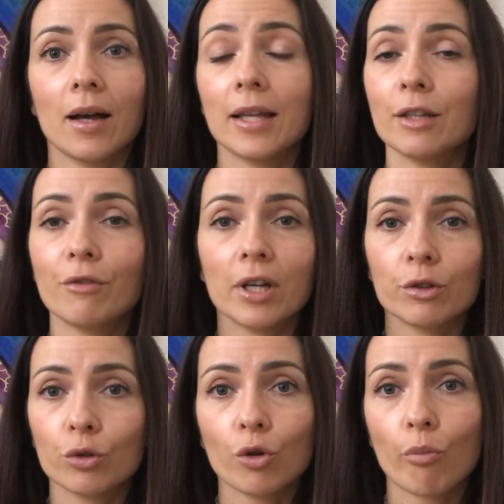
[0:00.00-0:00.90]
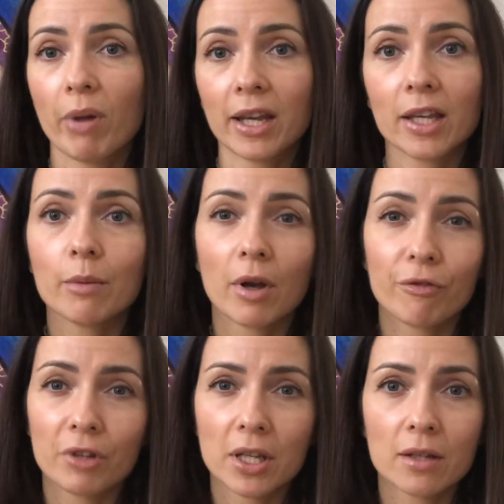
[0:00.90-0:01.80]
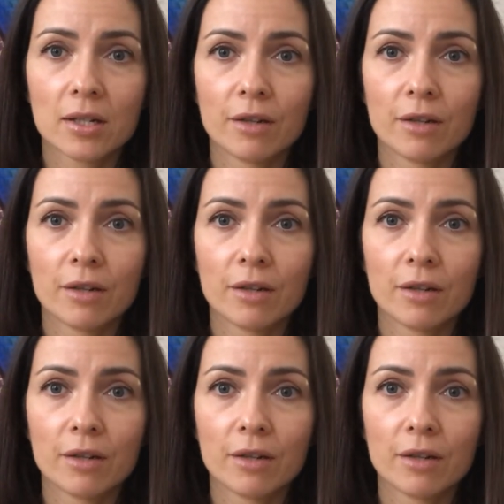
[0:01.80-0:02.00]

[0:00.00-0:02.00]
even packing my things,